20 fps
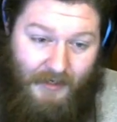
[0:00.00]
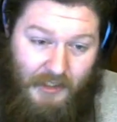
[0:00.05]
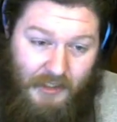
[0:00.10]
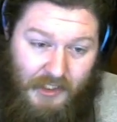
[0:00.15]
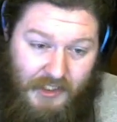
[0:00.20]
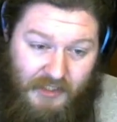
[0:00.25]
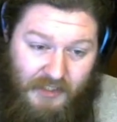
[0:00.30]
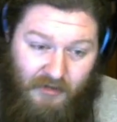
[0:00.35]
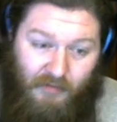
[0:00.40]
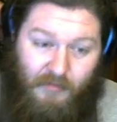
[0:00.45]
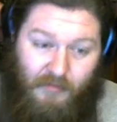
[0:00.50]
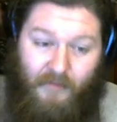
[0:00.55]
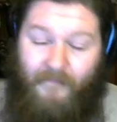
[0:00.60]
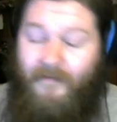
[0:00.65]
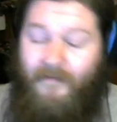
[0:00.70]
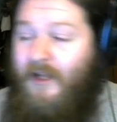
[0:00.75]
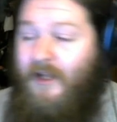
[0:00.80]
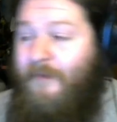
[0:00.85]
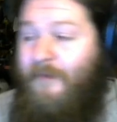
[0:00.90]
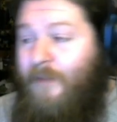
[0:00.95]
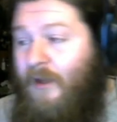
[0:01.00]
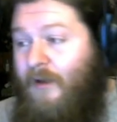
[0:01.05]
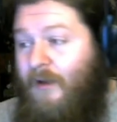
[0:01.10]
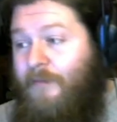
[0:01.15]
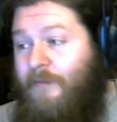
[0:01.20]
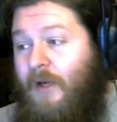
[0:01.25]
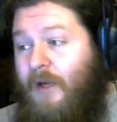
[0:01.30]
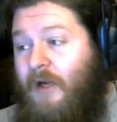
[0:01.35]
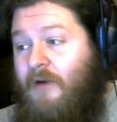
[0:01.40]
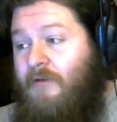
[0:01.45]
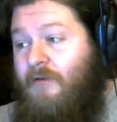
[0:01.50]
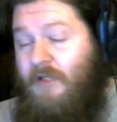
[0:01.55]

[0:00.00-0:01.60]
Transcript: just normal Philip, but